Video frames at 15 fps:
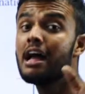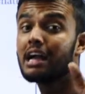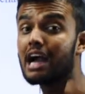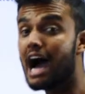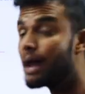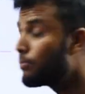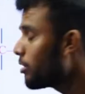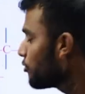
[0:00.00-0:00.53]

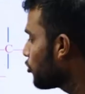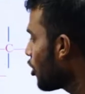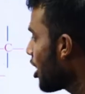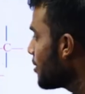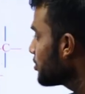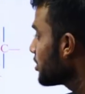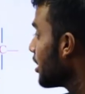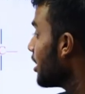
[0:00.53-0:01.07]
Carbon
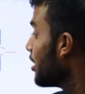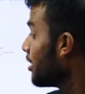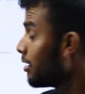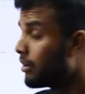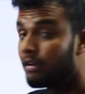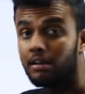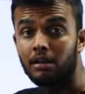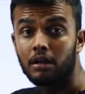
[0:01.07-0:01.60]
forms
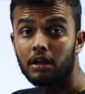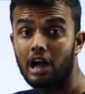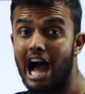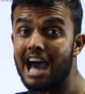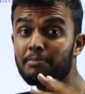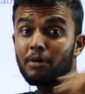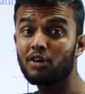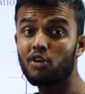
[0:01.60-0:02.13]

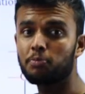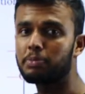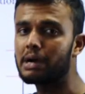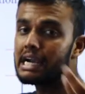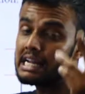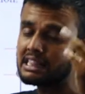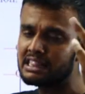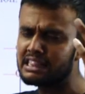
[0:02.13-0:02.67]
carbon
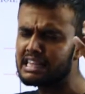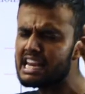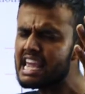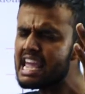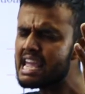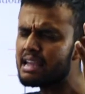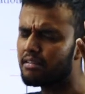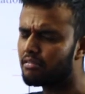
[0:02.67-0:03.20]
operating
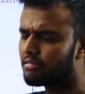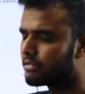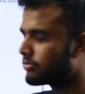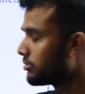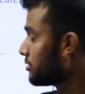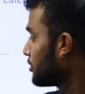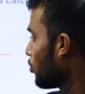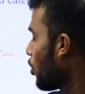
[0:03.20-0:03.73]
three
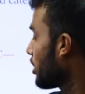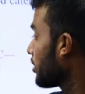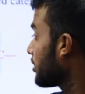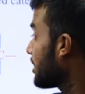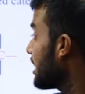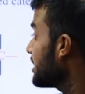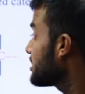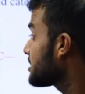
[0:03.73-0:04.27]

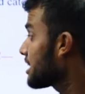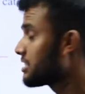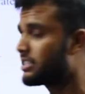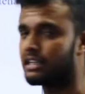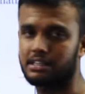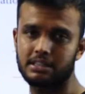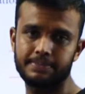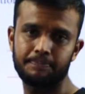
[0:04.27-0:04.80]

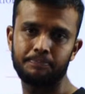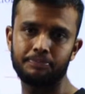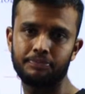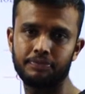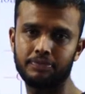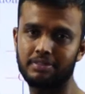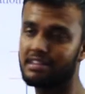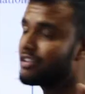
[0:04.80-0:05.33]
structures.
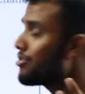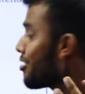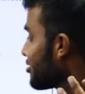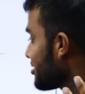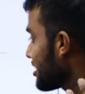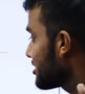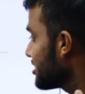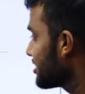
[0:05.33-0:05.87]
These are
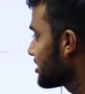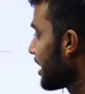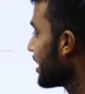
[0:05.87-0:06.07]
structures,